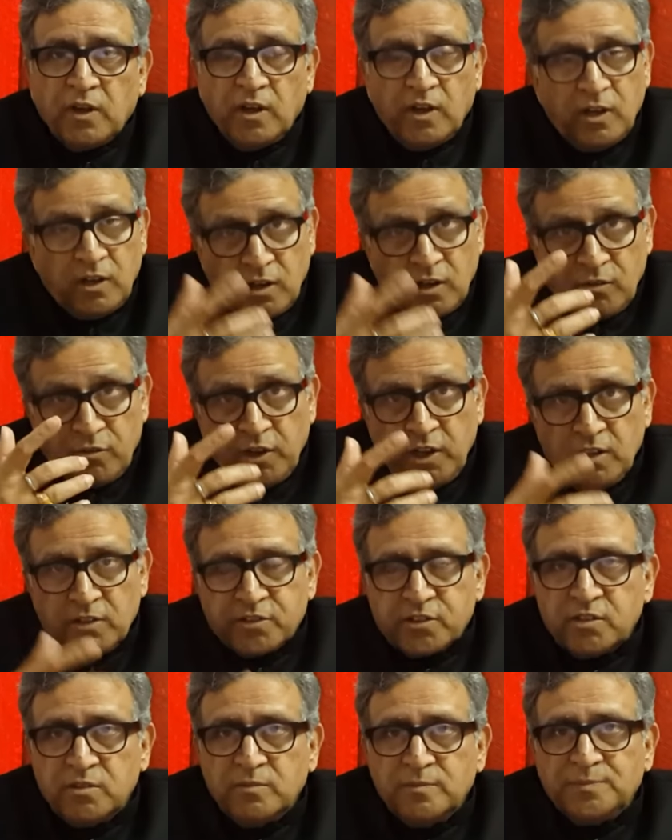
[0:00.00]
He
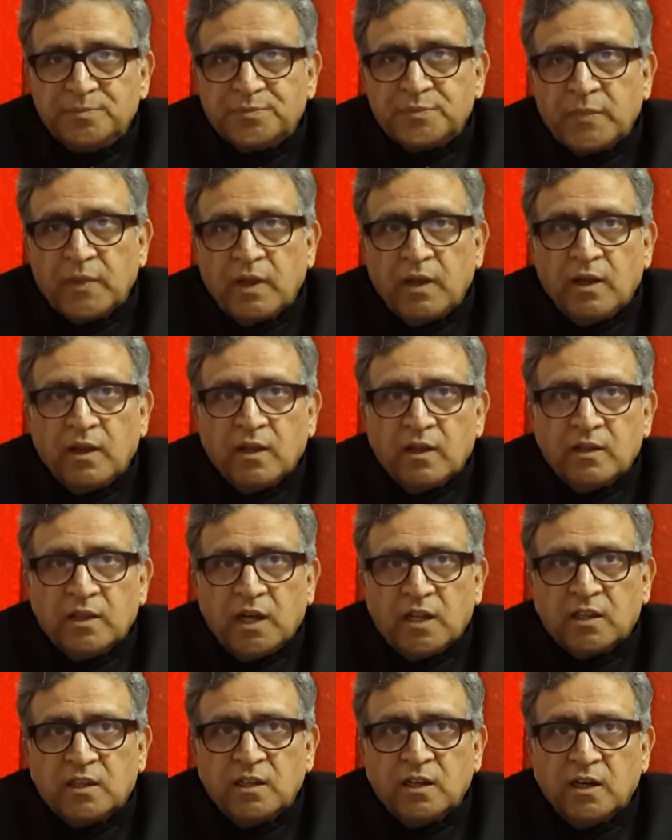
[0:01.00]
reveals
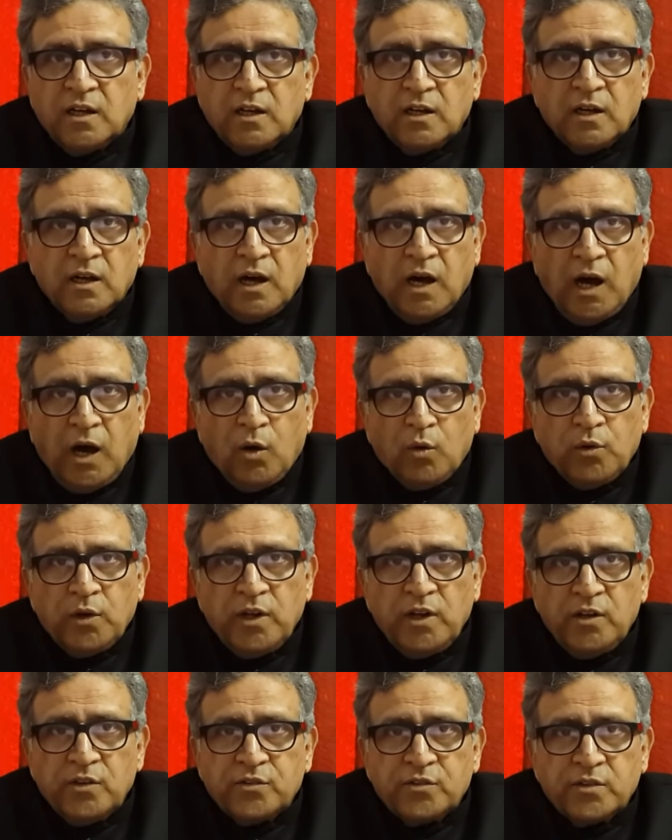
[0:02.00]
that the Hound
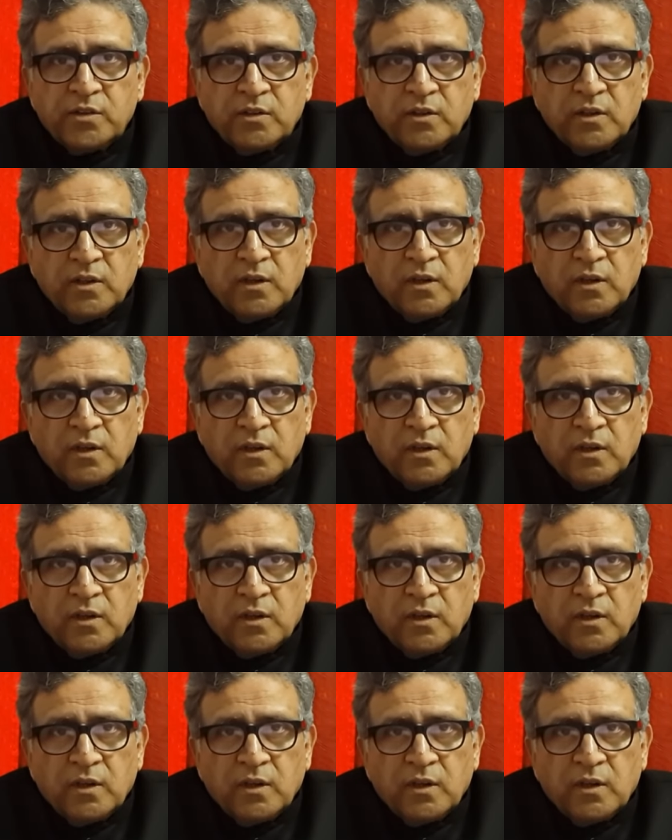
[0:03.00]
is